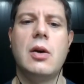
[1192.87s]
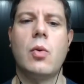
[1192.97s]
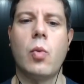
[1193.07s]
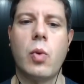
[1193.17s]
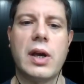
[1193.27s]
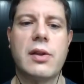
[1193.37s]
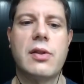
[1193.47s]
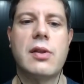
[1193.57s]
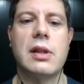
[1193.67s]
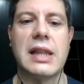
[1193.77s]

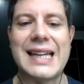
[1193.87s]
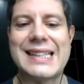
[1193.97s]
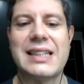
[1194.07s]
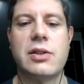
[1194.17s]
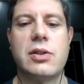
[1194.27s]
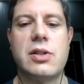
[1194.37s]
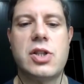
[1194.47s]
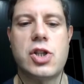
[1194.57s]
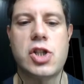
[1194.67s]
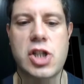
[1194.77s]
with likelihood
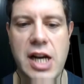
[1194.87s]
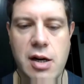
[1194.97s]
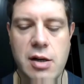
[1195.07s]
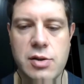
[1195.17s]
to share.